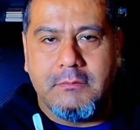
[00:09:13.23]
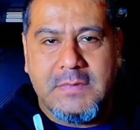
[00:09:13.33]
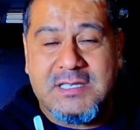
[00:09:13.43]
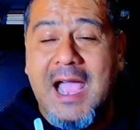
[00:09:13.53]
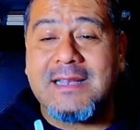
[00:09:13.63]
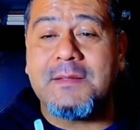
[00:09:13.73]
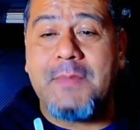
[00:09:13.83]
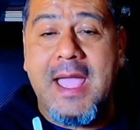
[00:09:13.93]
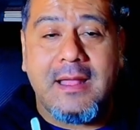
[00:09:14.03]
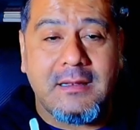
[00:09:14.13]
it's high in
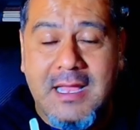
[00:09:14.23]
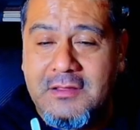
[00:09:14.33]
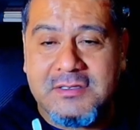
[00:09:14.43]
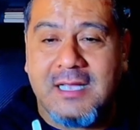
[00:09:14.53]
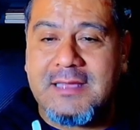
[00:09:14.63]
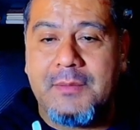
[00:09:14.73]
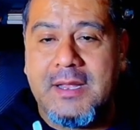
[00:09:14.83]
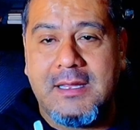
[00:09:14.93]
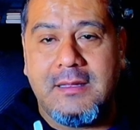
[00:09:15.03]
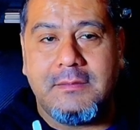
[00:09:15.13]
demand, and there's not that
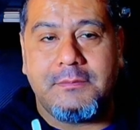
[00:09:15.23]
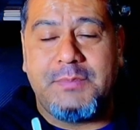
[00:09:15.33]
many